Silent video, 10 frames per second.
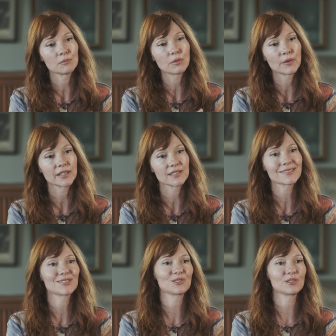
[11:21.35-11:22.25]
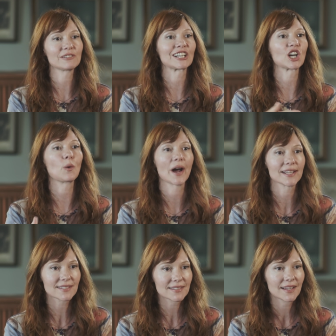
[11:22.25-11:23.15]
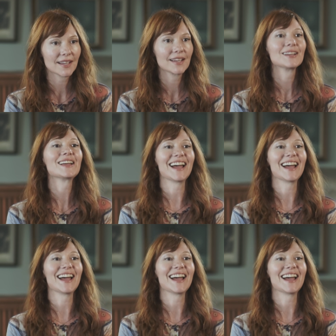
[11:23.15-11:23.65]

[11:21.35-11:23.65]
points to different quests. Okay.